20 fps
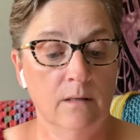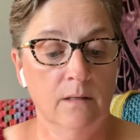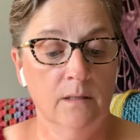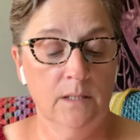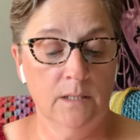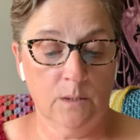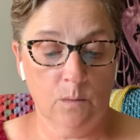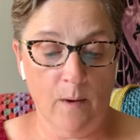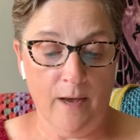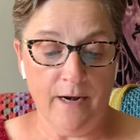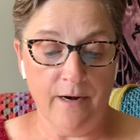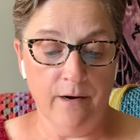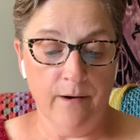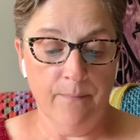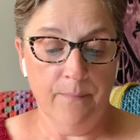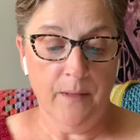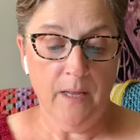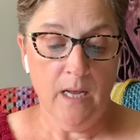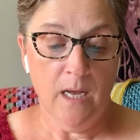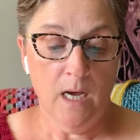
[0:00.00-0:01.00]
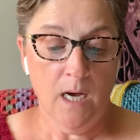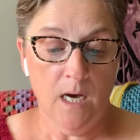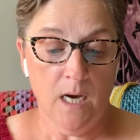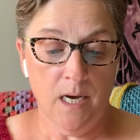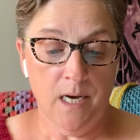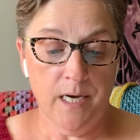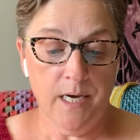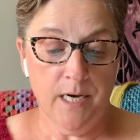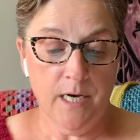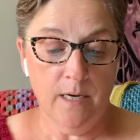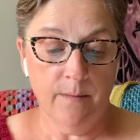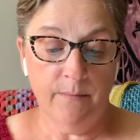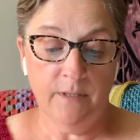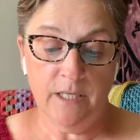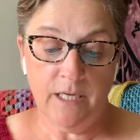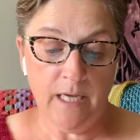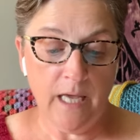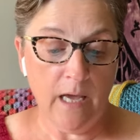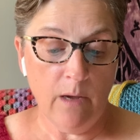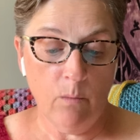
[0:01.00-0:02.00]
sweater. Um,
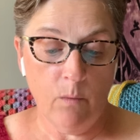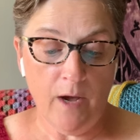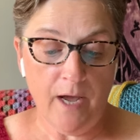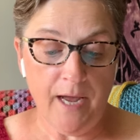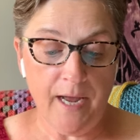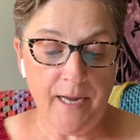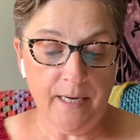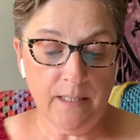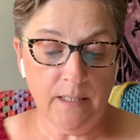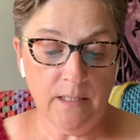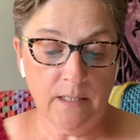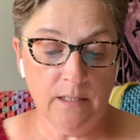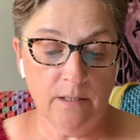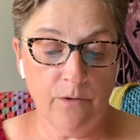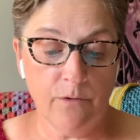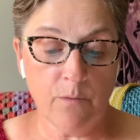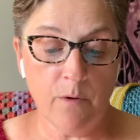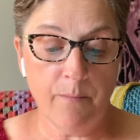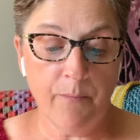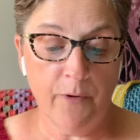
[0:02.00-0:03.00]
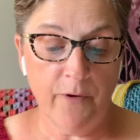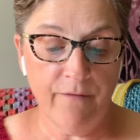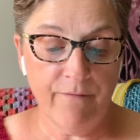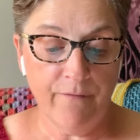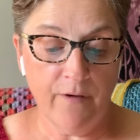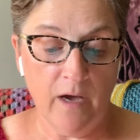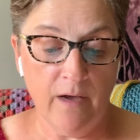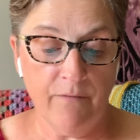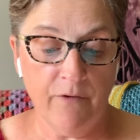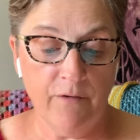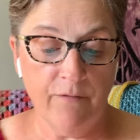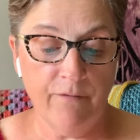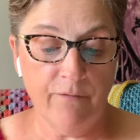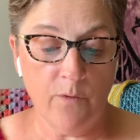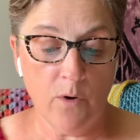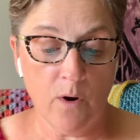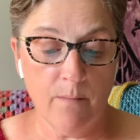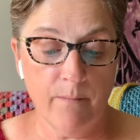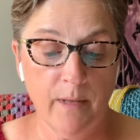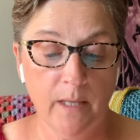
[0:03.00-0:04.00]
DK weight 3.5 and
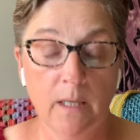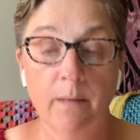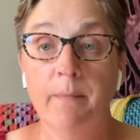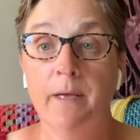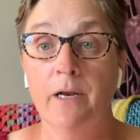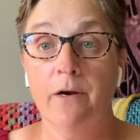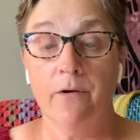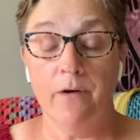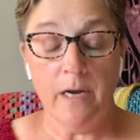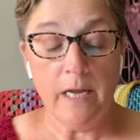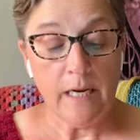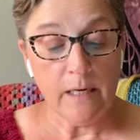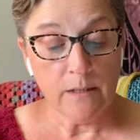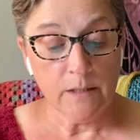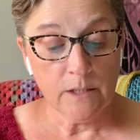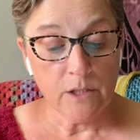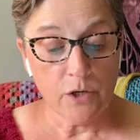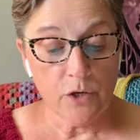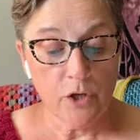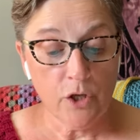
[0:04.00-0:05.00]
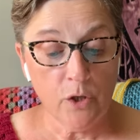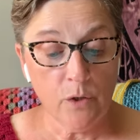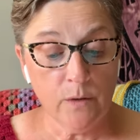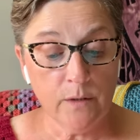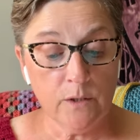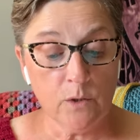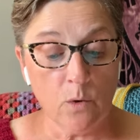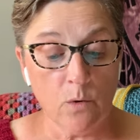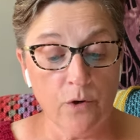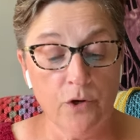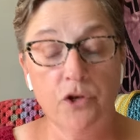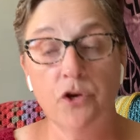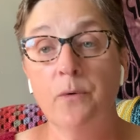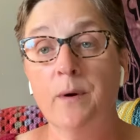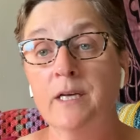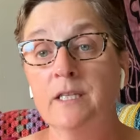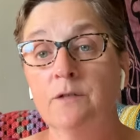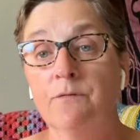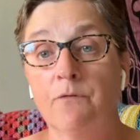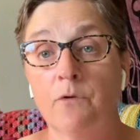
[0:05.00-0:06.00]
4 millimeter needles are used or
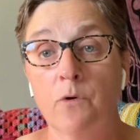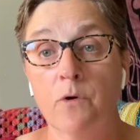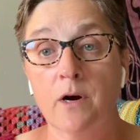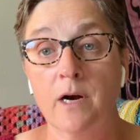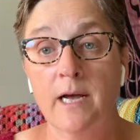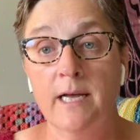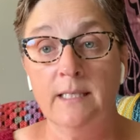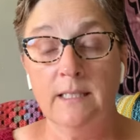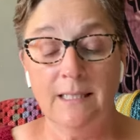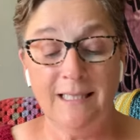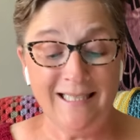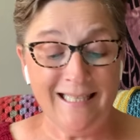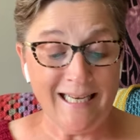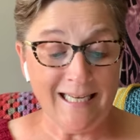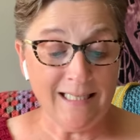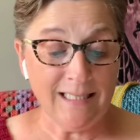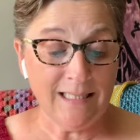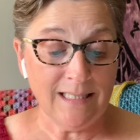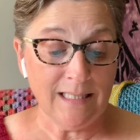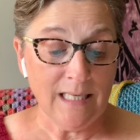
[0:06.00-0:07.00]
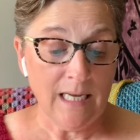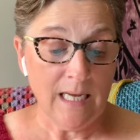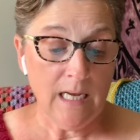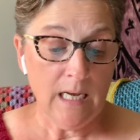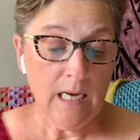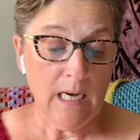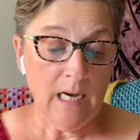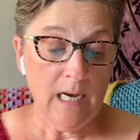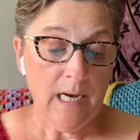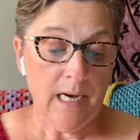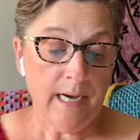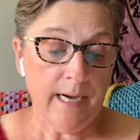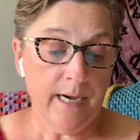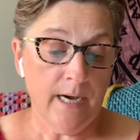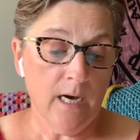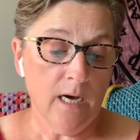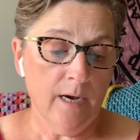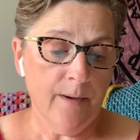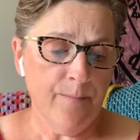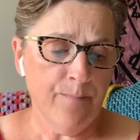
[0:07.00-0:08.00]
US 4 and 6.
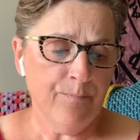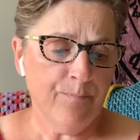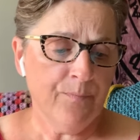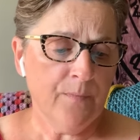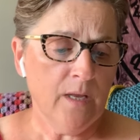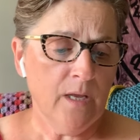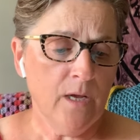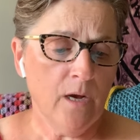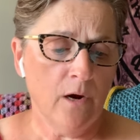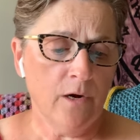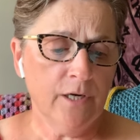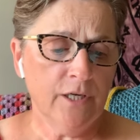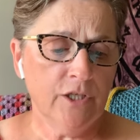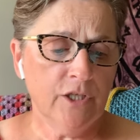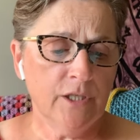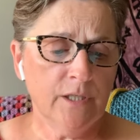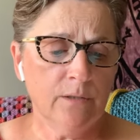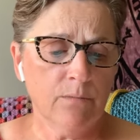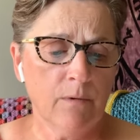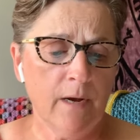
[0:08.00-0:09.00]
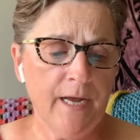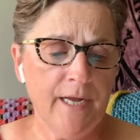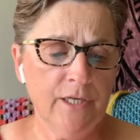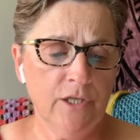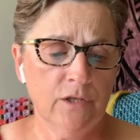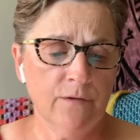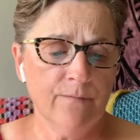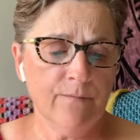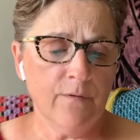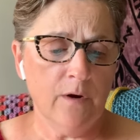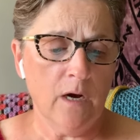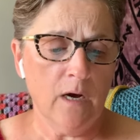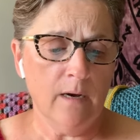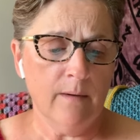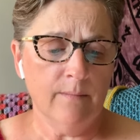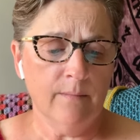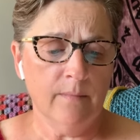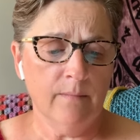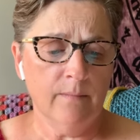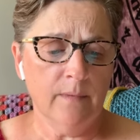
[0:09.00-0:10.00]
Um, yardages range
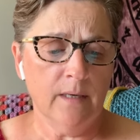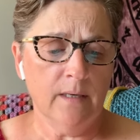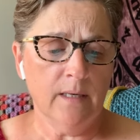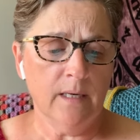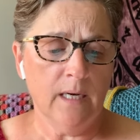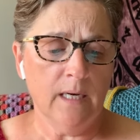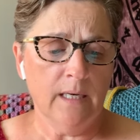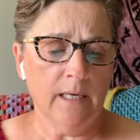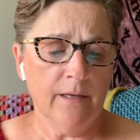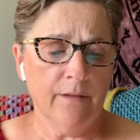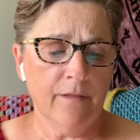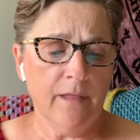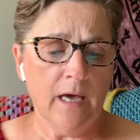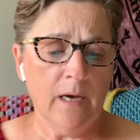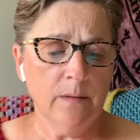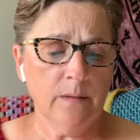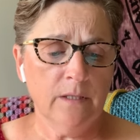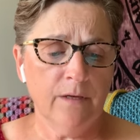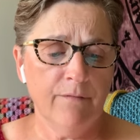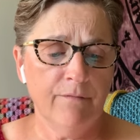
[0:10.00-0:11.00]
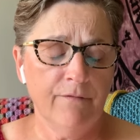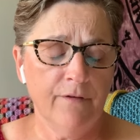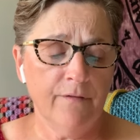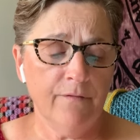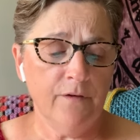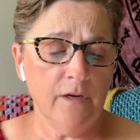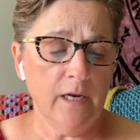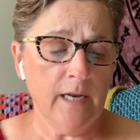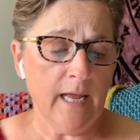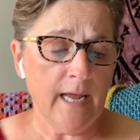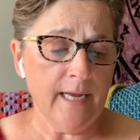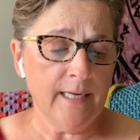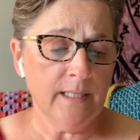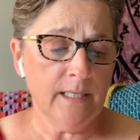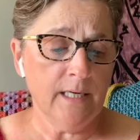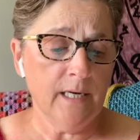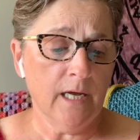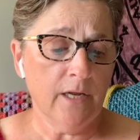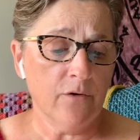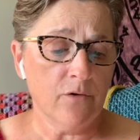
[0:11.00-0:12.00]
from uh, 1,050 to
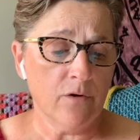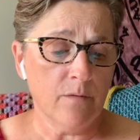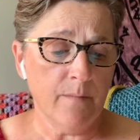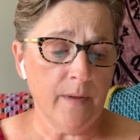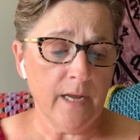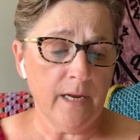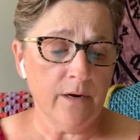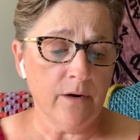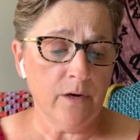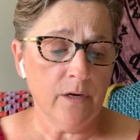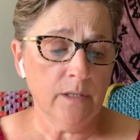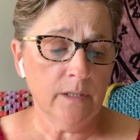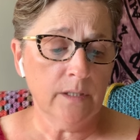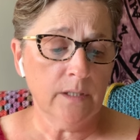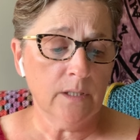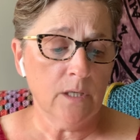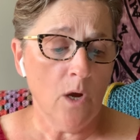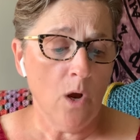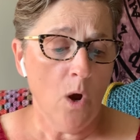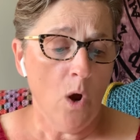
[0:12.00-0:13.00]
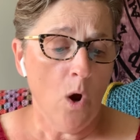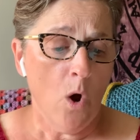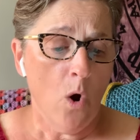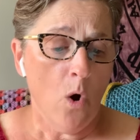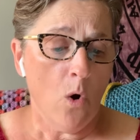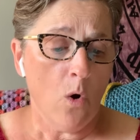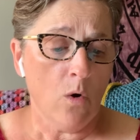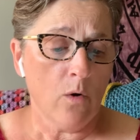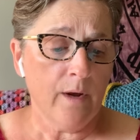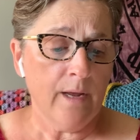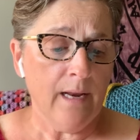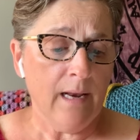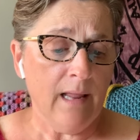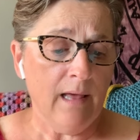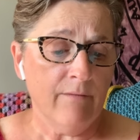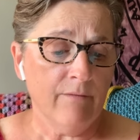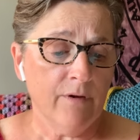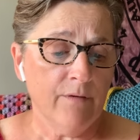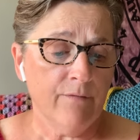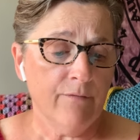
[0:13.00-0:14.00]
1,800 meters or
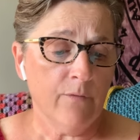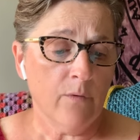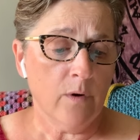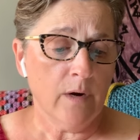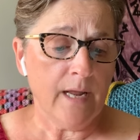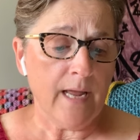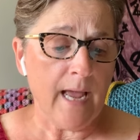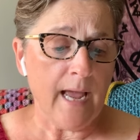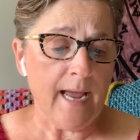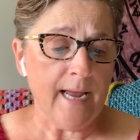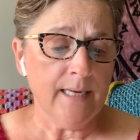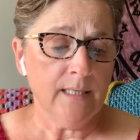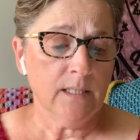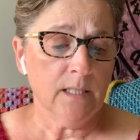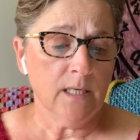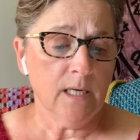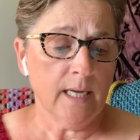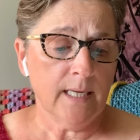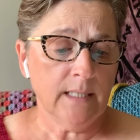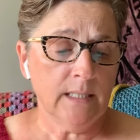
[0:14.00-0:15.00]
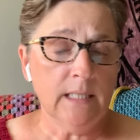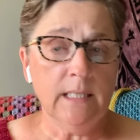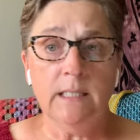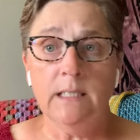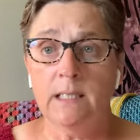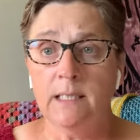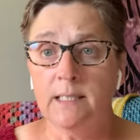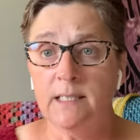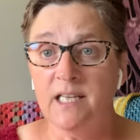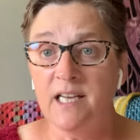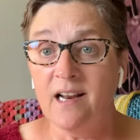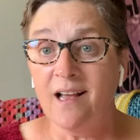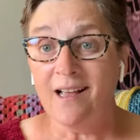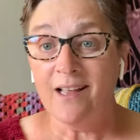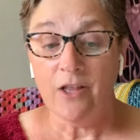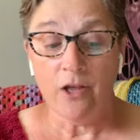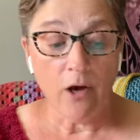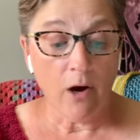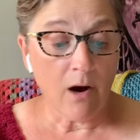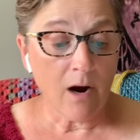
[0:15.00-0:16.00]
1148 to
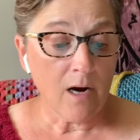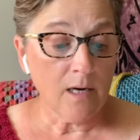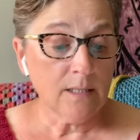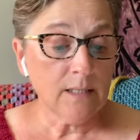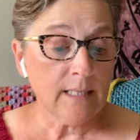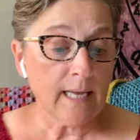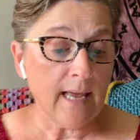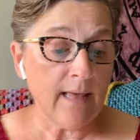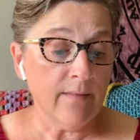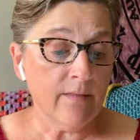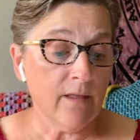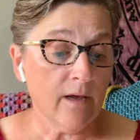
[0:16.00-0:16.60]
1969 yards and